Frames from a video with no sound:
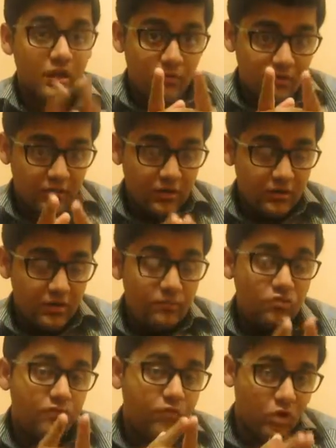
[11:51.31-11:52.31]
in
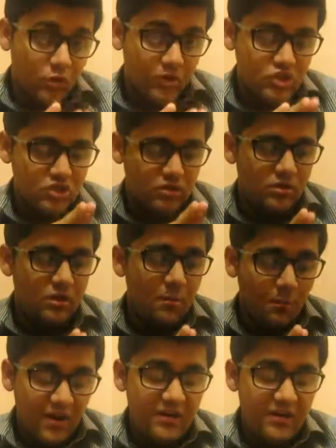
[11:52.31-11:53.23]
terms of occupation.